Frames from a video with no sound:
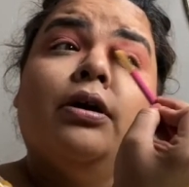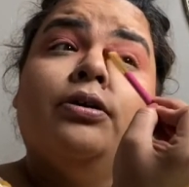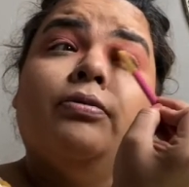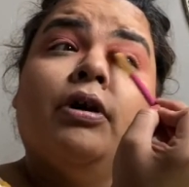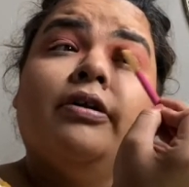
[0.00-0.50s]

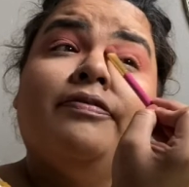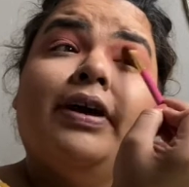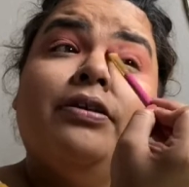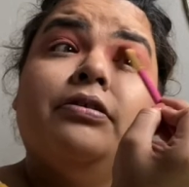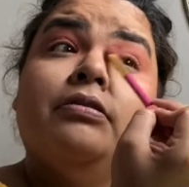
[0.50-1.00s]
are of
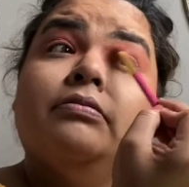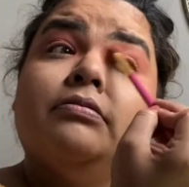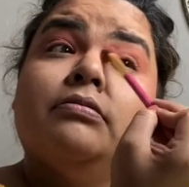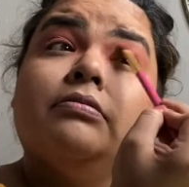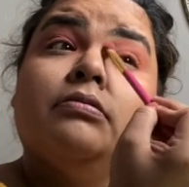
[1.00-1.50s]
value.
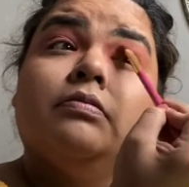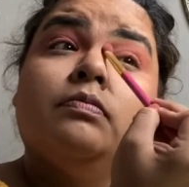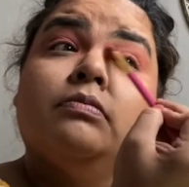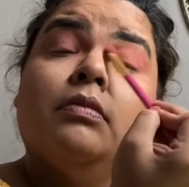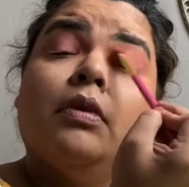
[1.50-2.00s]

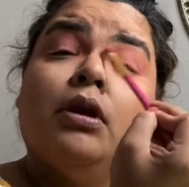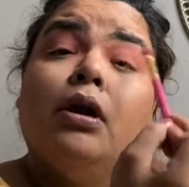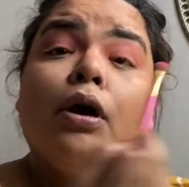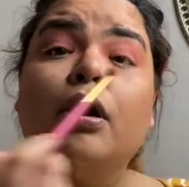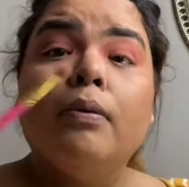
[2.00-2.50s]

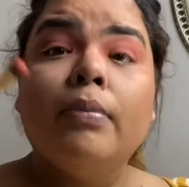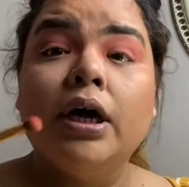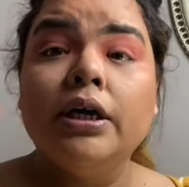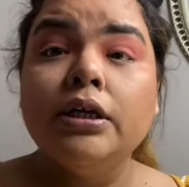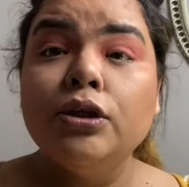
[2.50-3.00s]

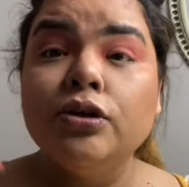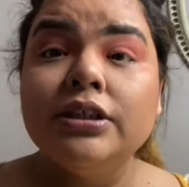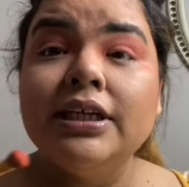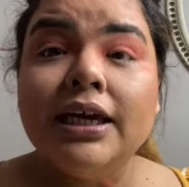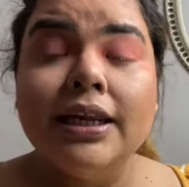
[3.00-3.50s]
But your
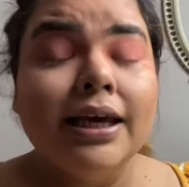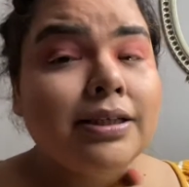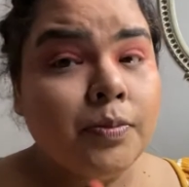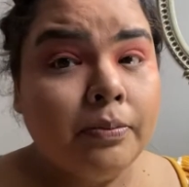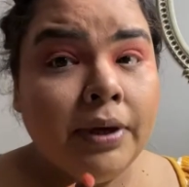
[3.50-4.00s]
debt has
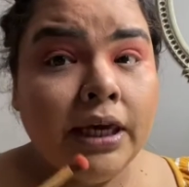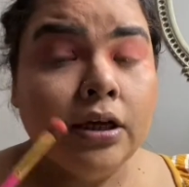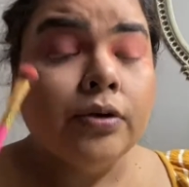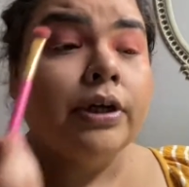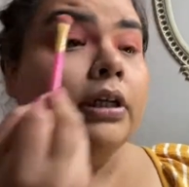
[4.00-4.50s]
been paid
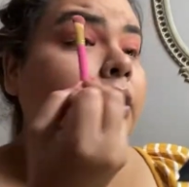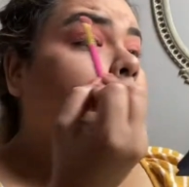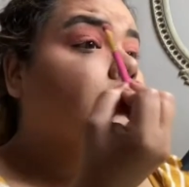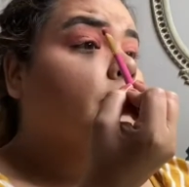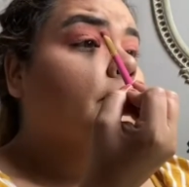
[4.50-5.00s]
already
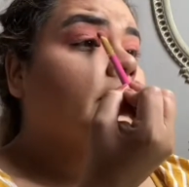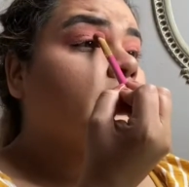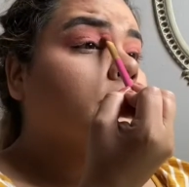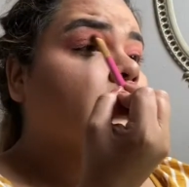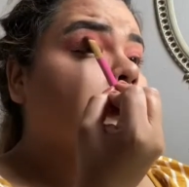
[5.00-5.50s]
by
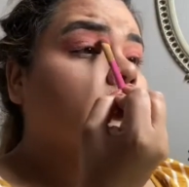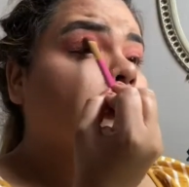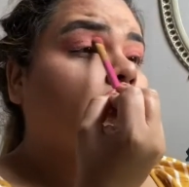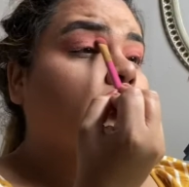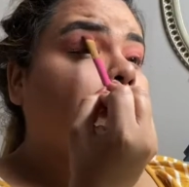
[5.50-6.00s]
Jesus,
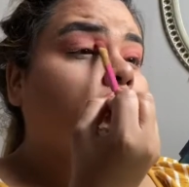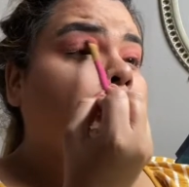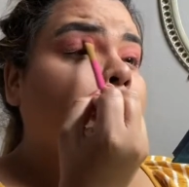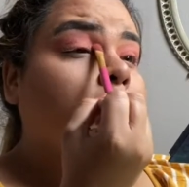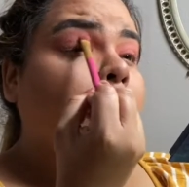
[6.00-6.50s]
so
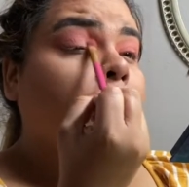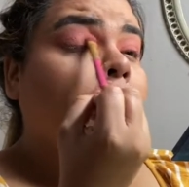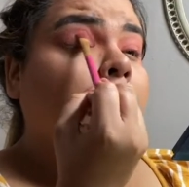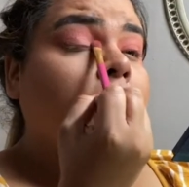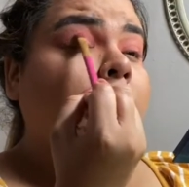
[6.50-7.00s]

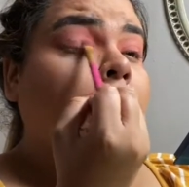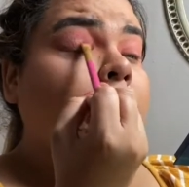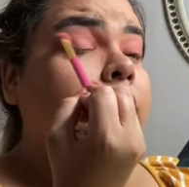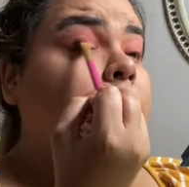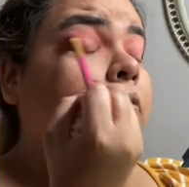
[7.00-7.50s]
you don't have
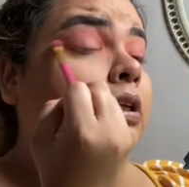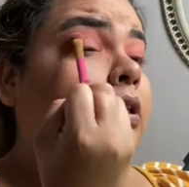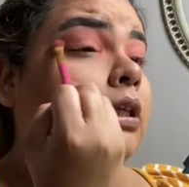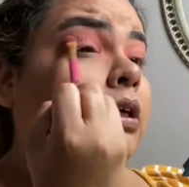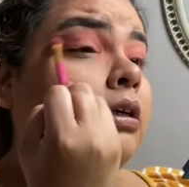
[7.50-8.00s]
to do
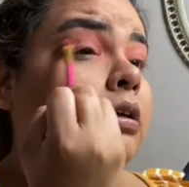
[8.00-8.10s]
anything.